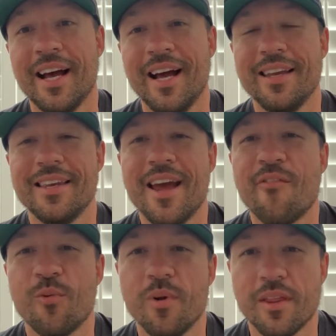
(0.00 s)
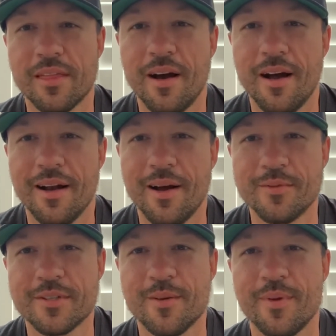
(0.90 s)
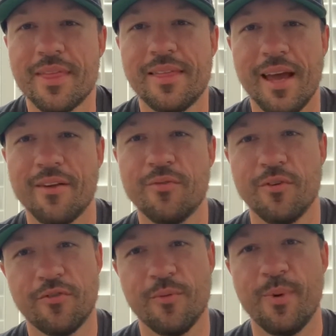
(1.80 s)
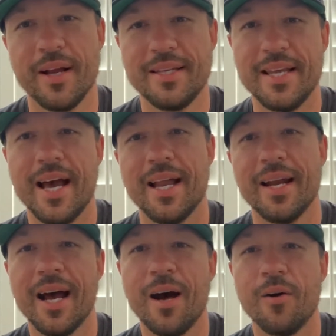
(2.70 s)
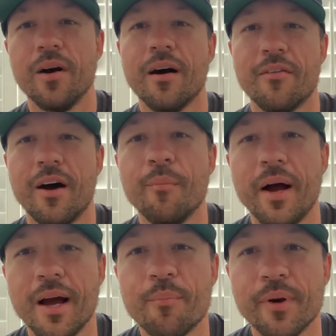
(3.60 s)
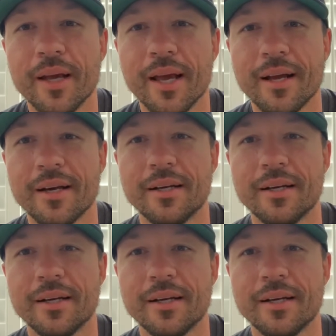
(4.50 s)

I never would have thought I was just gonna be thankful for my dad and how of my upbringing.